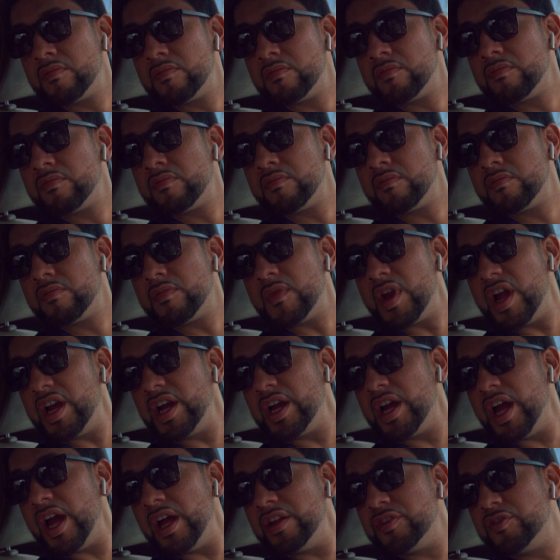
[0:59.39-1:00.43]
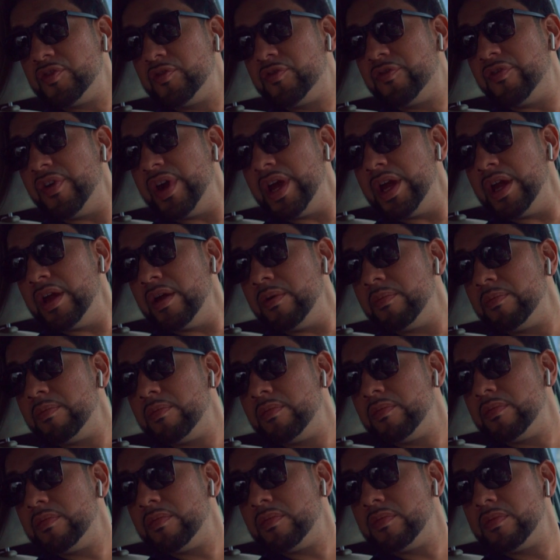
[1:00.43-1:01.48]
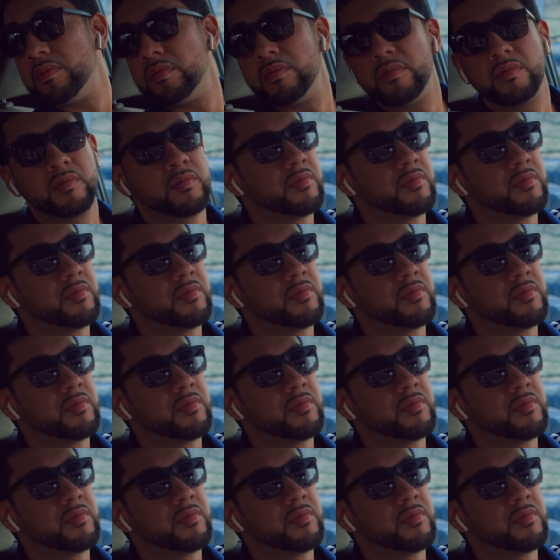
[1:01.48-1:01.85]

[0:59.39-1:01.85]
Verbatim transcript: good. I got you, fam. Holy